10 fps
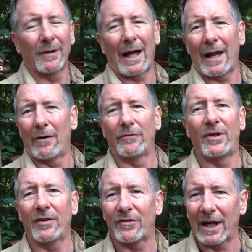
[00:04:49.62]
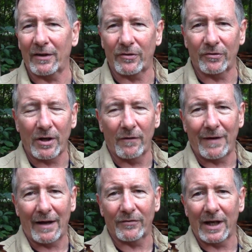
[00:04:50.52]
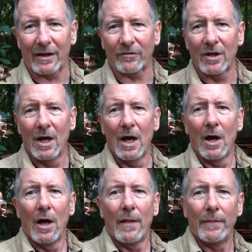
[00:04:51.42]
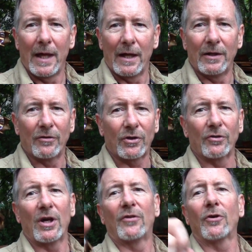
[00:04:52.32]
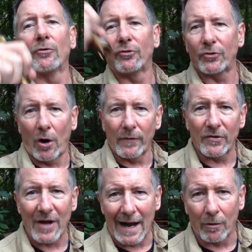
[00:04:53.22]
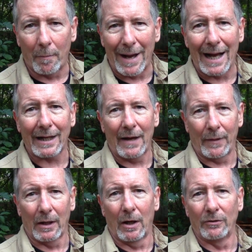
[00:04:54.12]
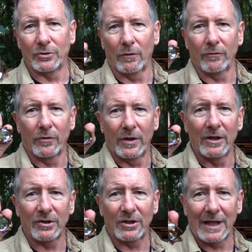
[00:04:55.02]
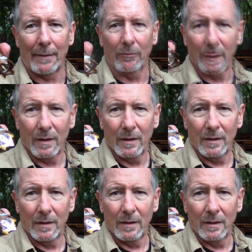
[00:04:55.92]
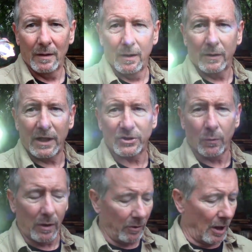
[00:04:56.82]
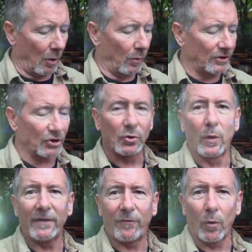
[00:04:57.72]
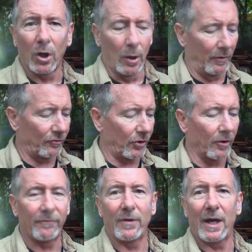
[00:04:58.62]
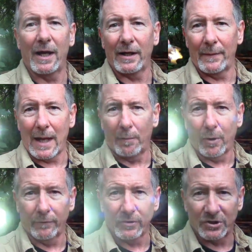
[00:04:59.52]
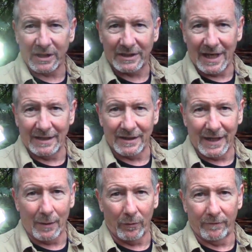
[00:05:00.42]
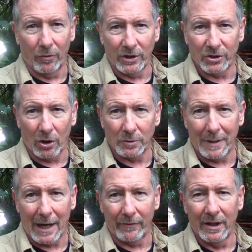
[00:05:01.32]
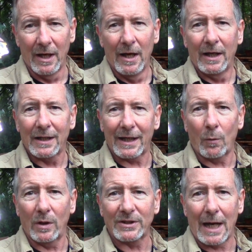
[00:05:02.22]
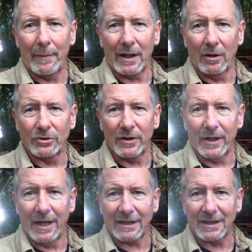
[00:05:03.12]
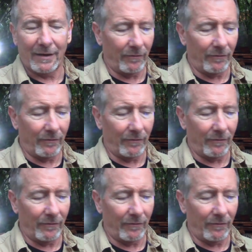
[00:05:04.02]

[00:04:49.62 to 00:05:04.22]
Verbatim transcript: I don't know, 10 seconds or so, 5 seconds, then it's gonna start the cycle back at the low. So here's an example. Okay, so we're on low, which is 24 lumens, good, and that'll burn for 6 days at that with a fully charged battery. Click it one time, it goes to the next